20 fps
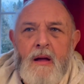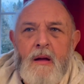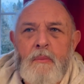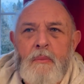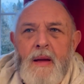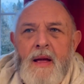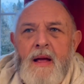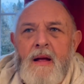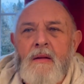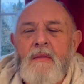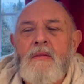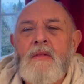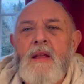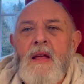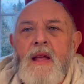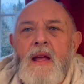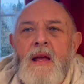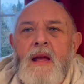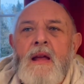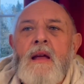about
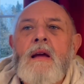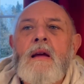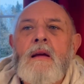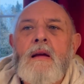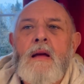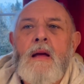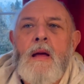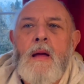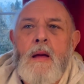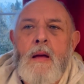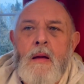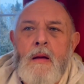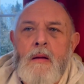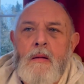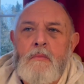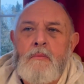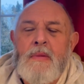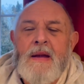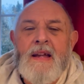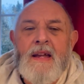the
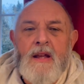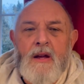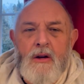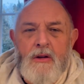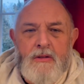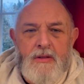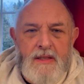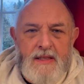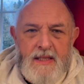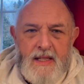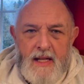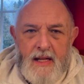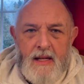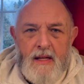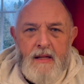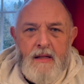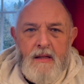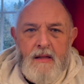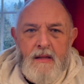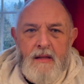mediocrity
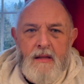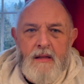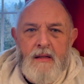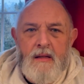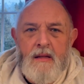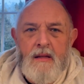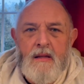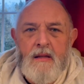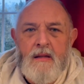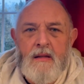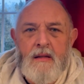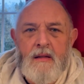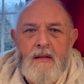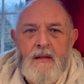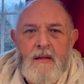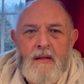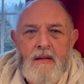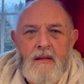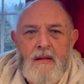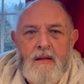
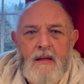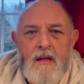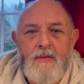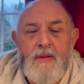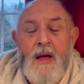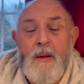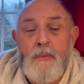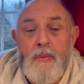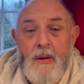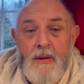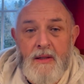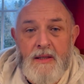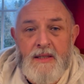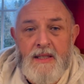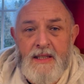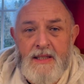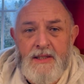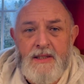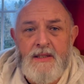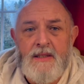of our
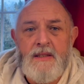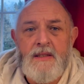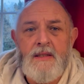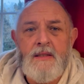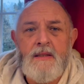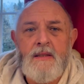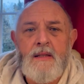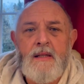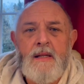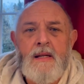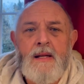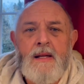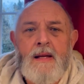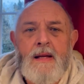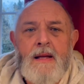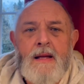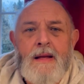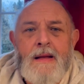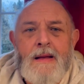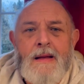politicians
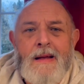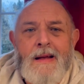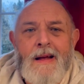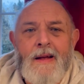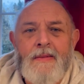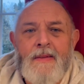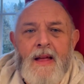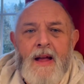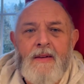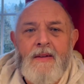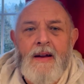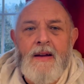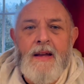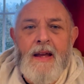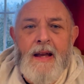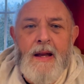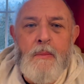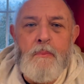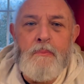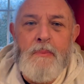and their
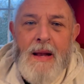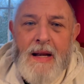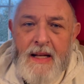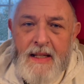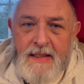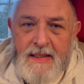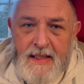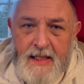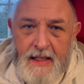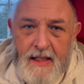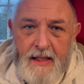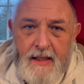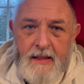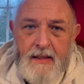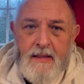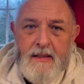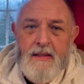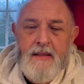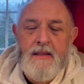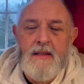inability
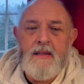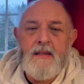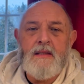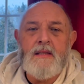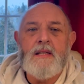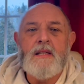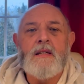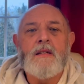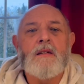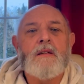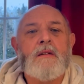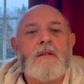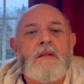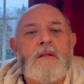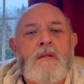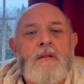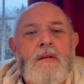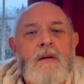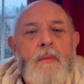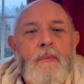
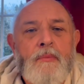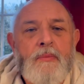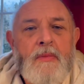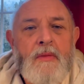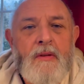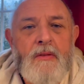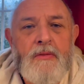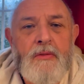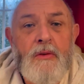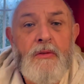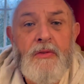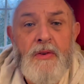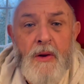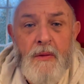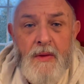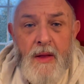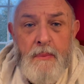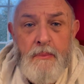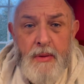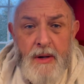to
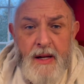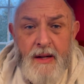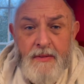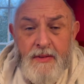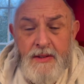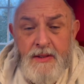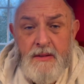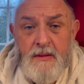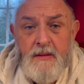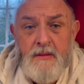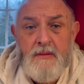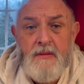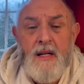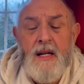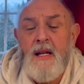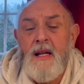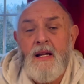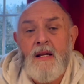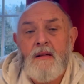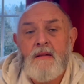fulfil their briefs,
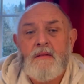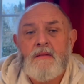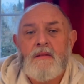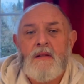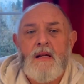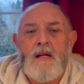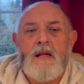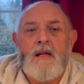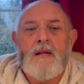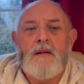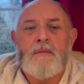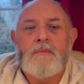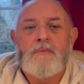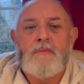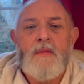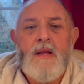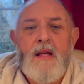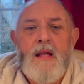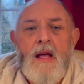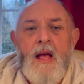really. And
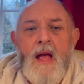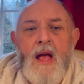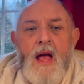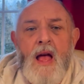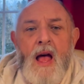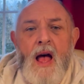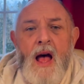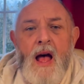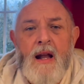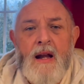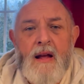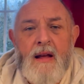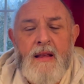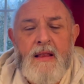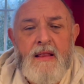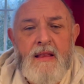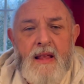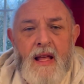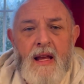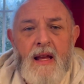I
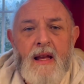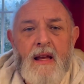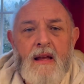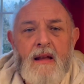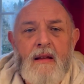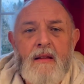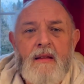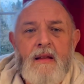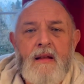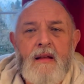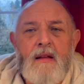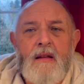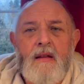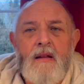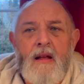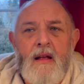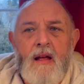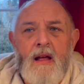think that